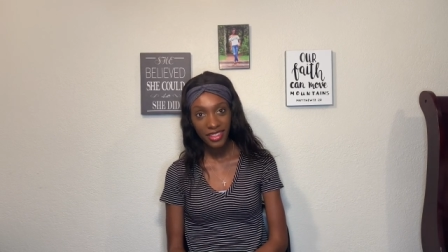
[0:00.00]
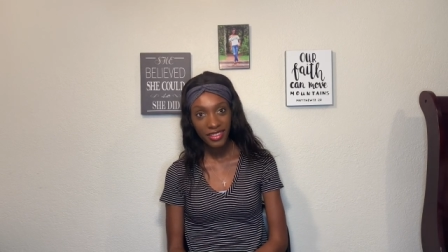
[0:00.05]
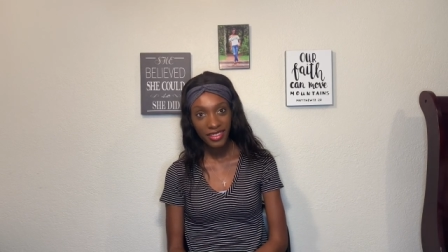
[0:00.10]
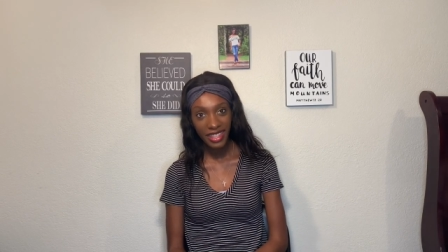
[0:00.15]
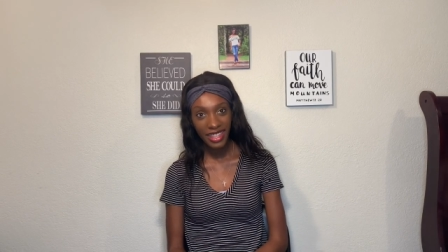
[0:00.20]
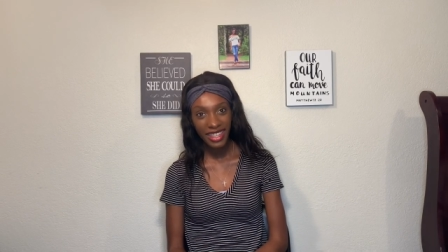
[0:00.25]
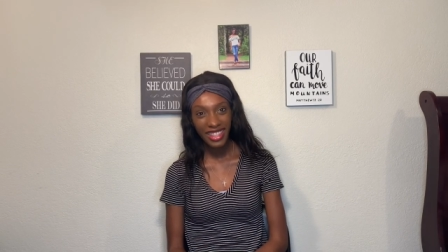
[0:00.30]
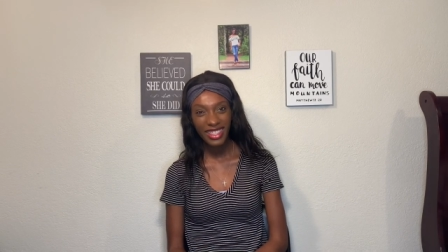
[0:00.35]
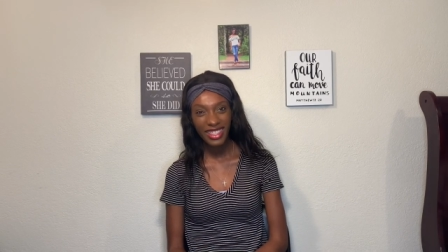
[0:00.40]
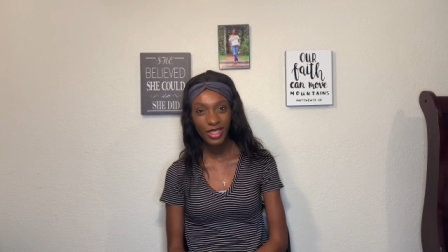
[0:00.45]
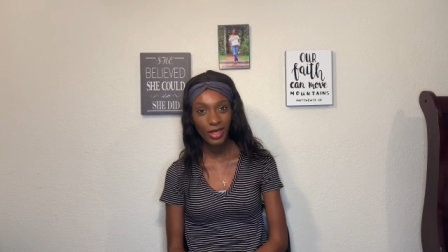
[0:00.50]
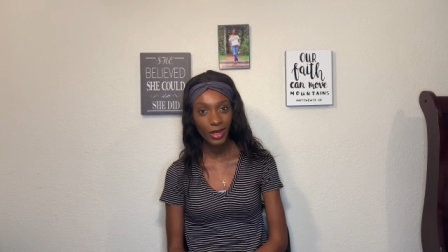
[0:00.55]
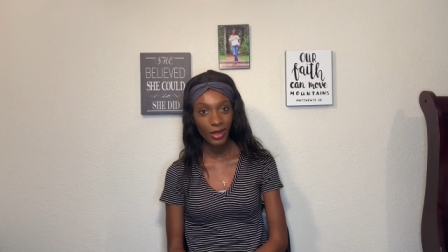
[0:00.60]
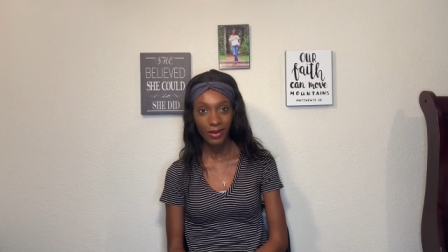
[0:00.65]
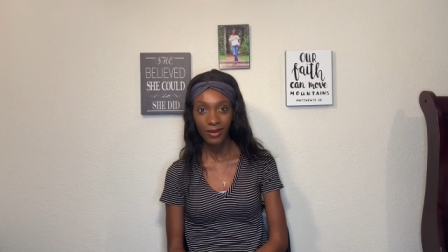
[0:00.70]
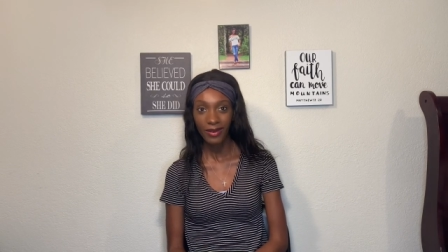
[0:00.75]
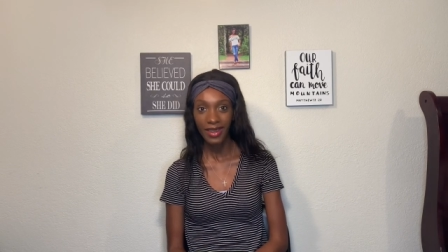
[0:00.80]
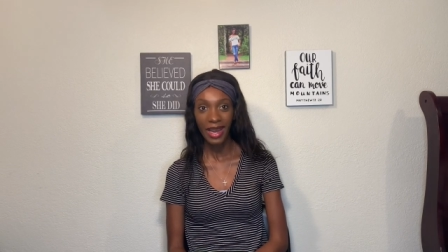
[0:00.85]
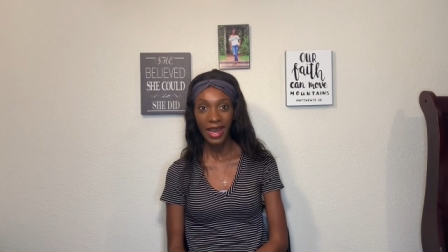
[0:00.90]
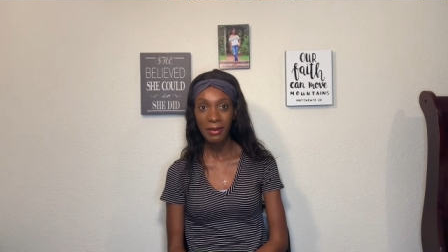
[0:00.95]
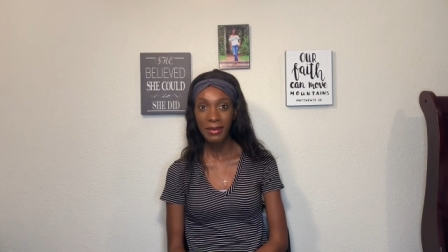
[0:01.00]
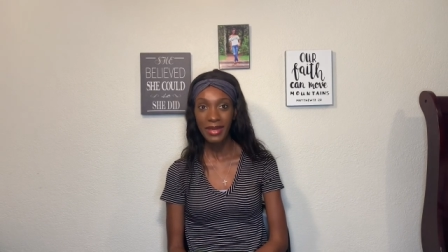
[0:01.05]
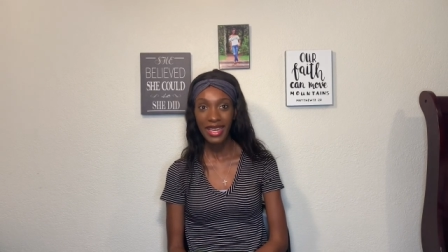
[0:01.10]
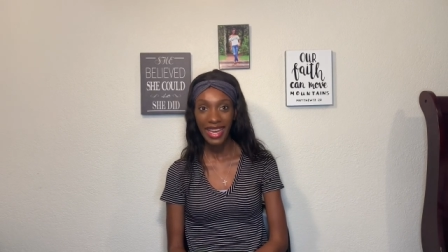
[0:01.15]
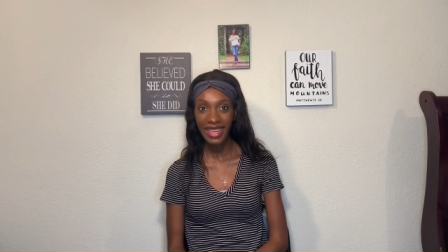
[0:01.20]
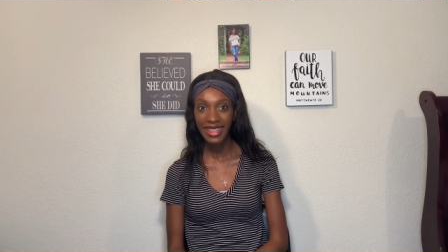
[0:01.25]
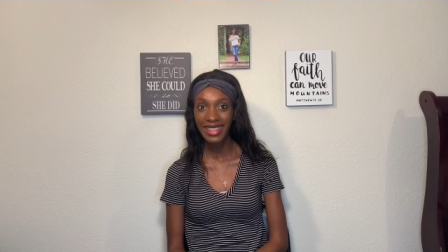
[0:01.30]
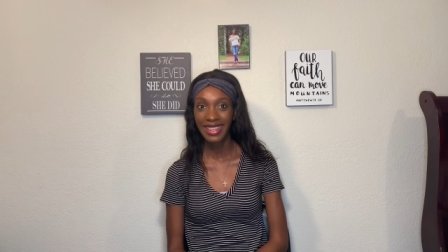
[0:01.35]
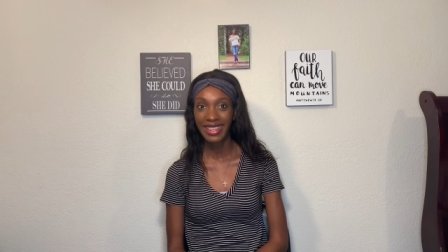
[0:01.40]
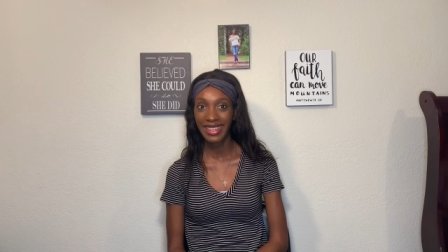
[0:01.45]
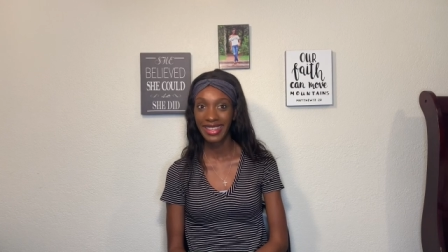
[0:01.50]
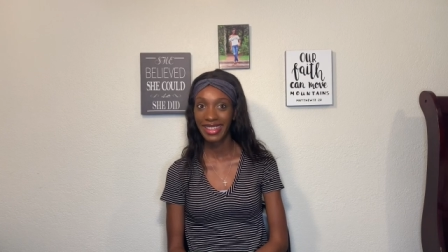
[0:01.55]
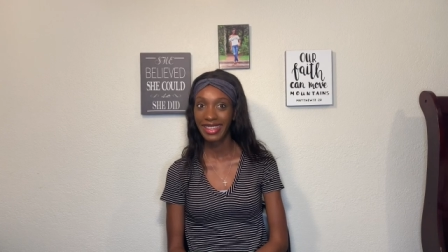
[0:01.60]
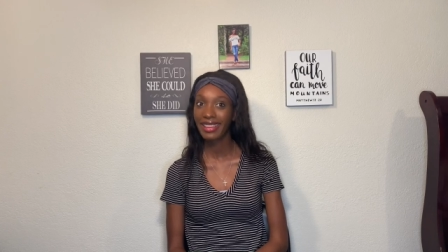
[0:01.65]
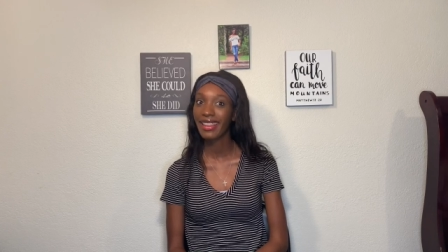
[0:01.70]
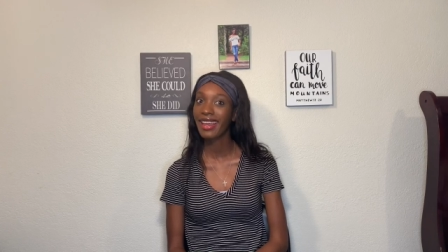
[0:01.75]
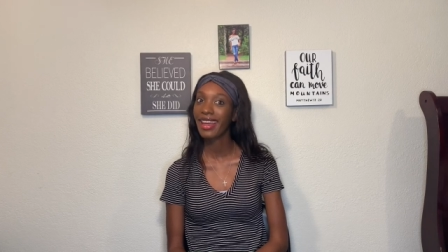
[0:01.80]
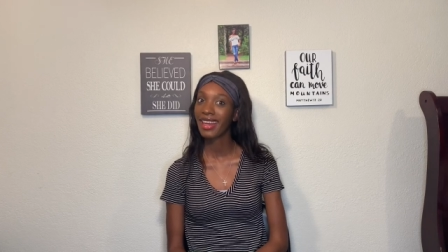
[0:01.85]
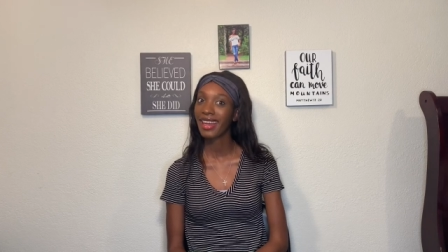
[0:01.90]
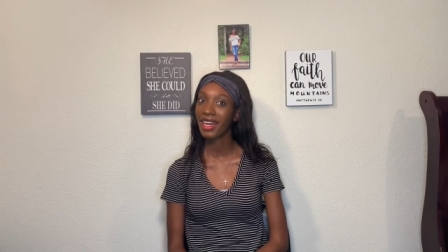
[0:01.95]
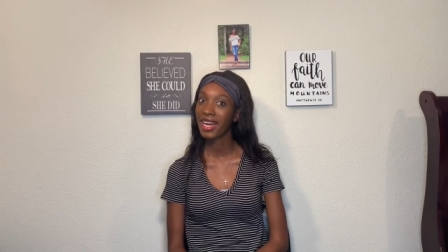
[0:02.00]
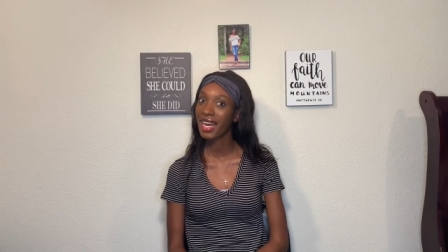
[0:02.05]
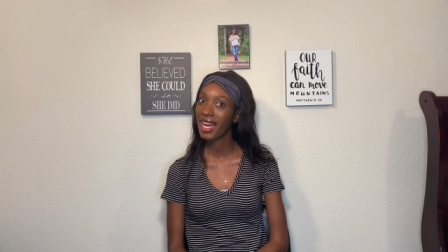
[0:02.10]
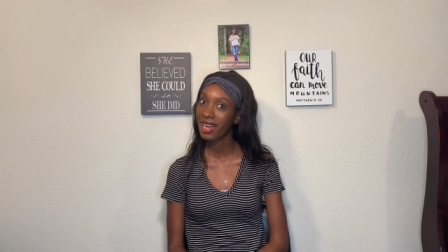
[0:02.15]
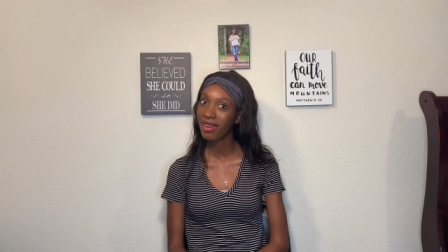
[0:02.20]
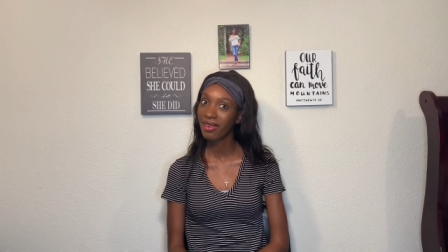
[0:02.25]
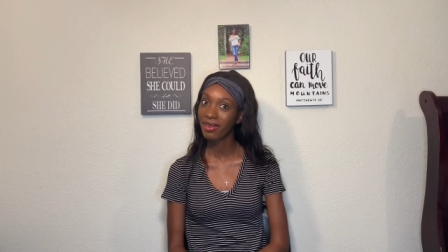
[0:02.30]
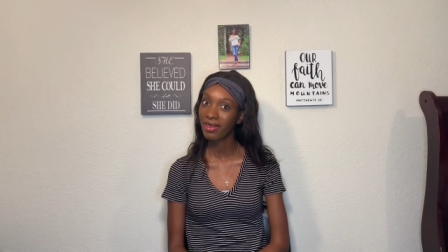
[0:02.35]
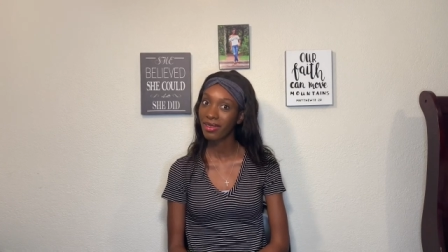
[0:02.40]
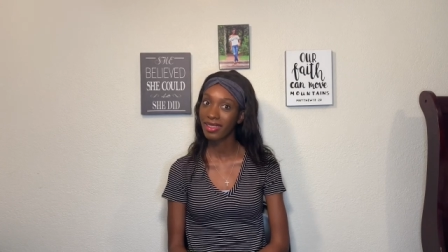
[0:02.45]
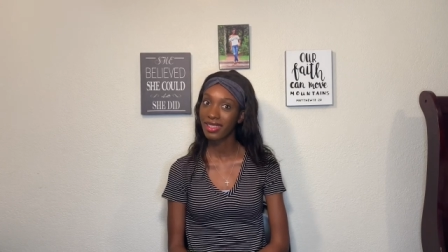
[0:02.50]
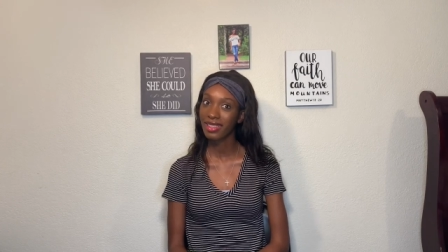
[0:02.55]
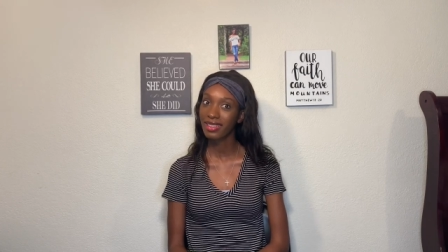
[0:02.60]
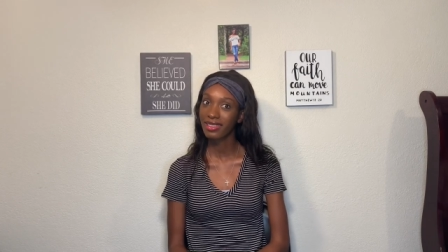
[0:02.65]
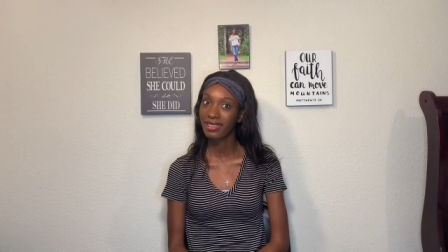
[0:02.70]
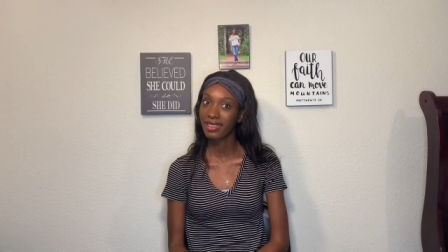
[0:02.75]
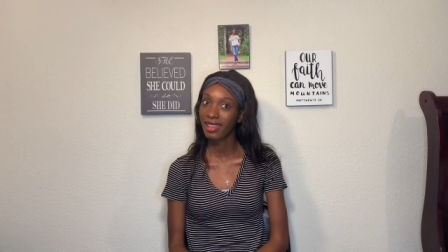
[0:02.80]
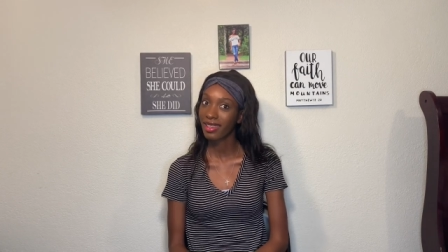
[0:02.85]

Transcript: Like, no, I'm not gonna eat that at all because, like,